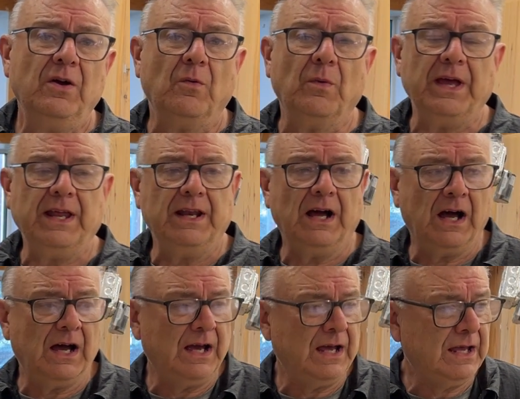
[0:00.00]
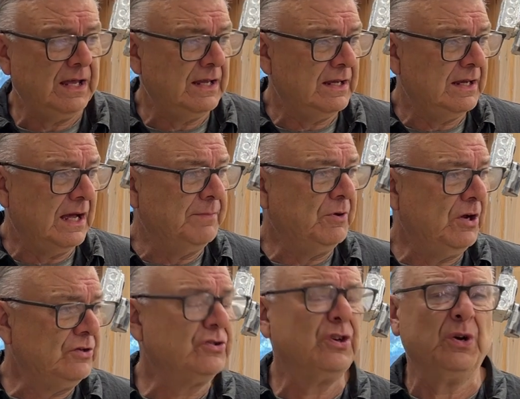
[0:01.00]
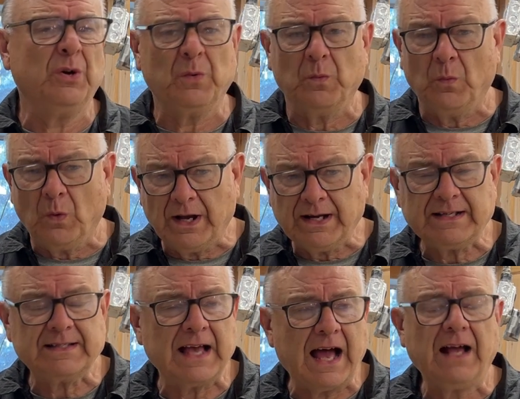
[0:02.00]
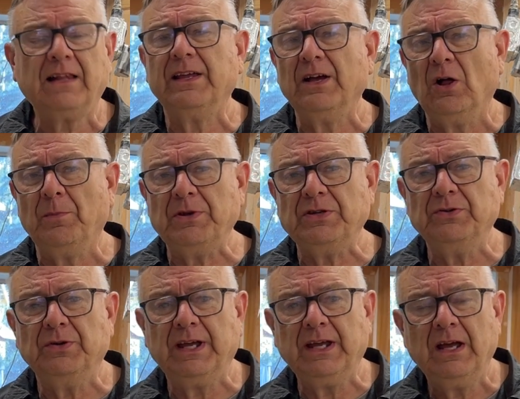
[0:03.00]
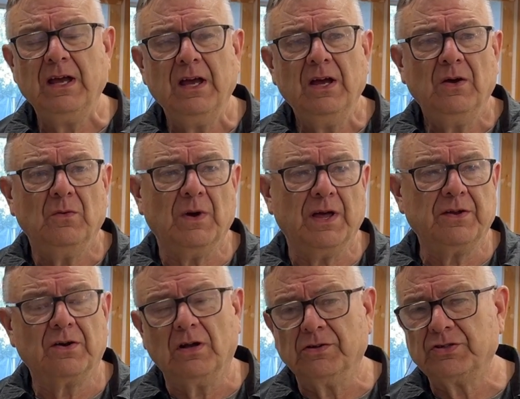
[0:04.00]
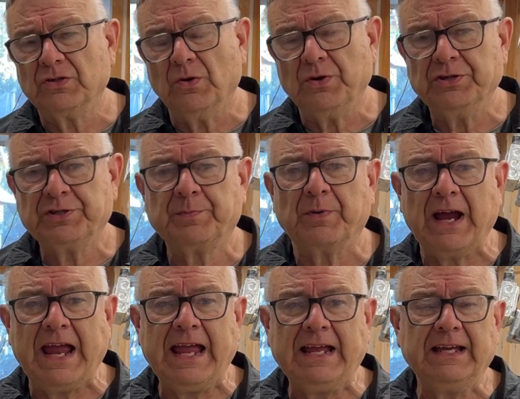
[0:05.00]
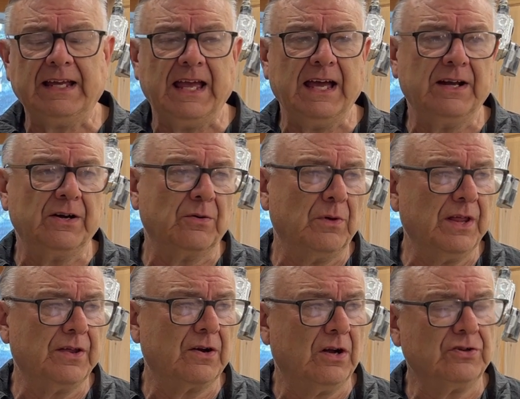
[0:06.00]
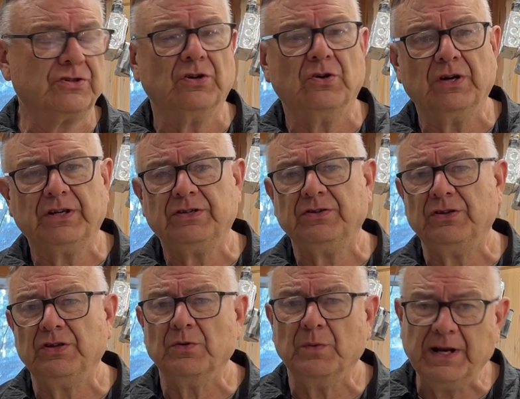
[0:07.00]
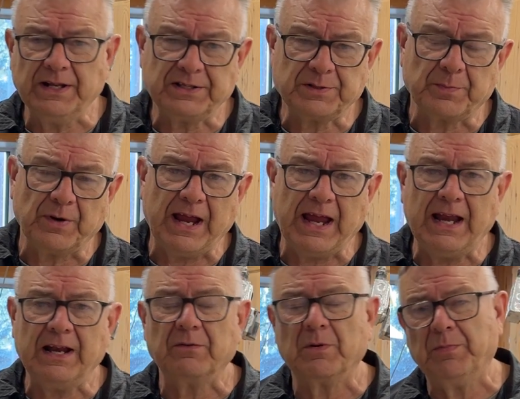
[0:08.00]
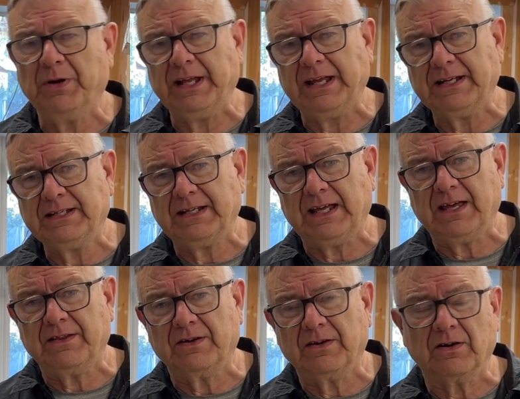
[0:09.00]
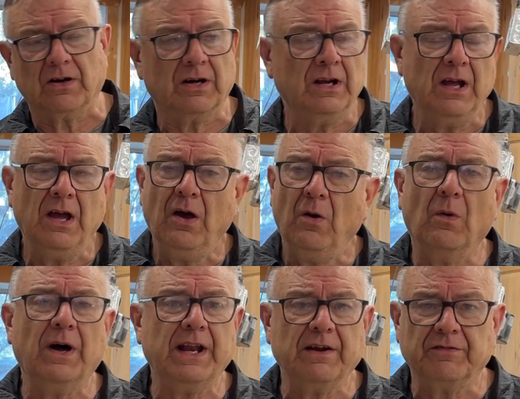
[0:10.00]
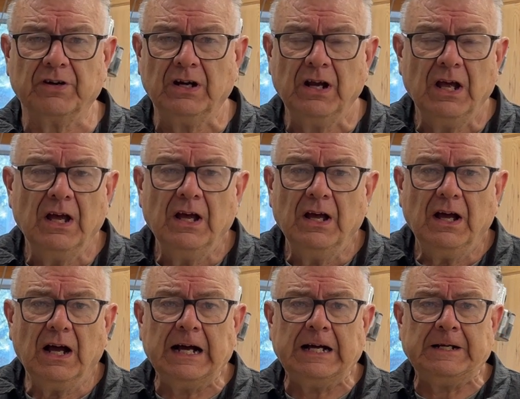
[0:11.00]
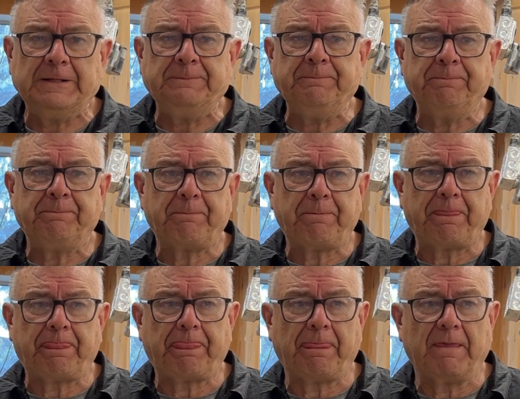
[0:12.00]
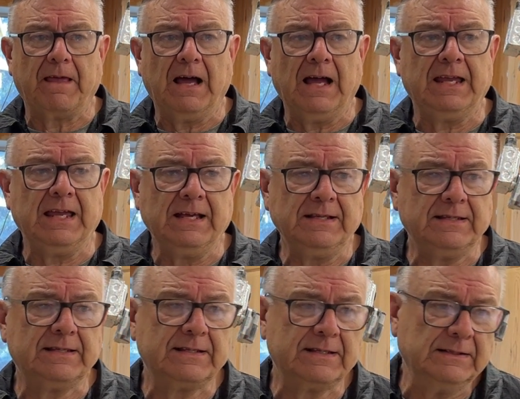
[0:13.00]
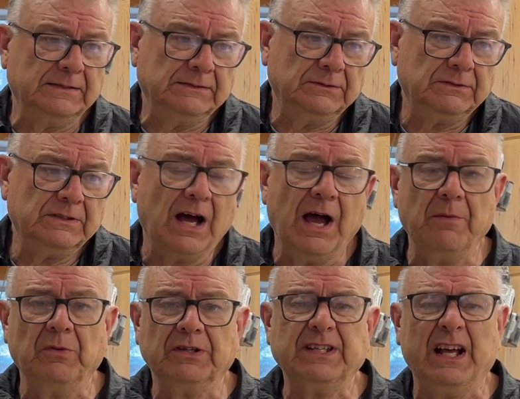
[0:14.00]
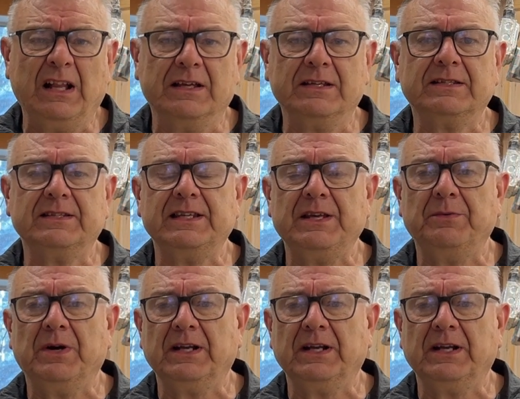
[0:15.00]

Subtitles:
when I'm not sure what exactly I'll be doing, whether I'll show you spraying again or whether I'll show it to you when it's sprayed and we're putting it together or whatever. I guess time will tell us to see